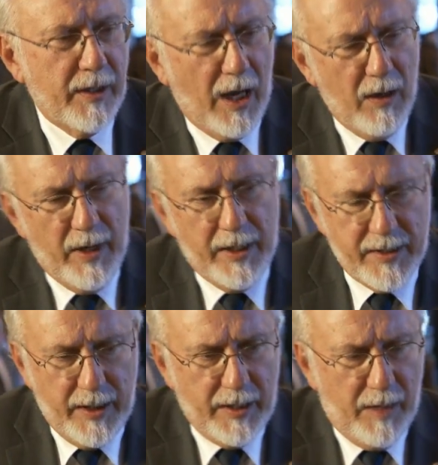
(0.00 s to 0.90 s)
Kao had
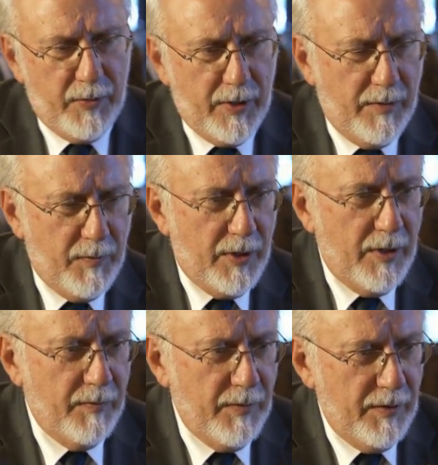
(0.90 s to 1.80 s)
set up
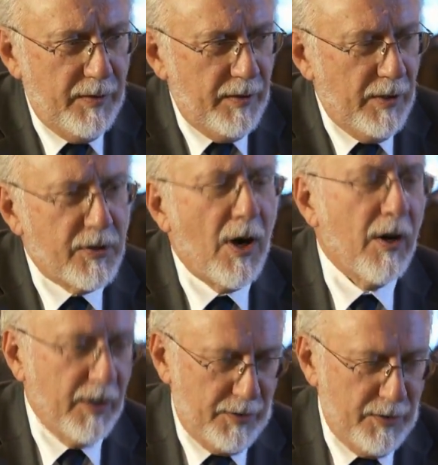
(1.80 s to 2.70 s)
a
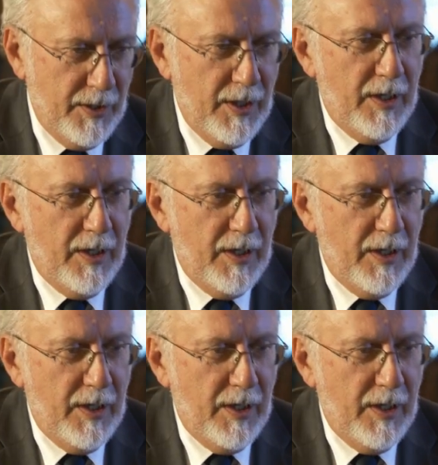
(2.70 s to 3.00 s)
target,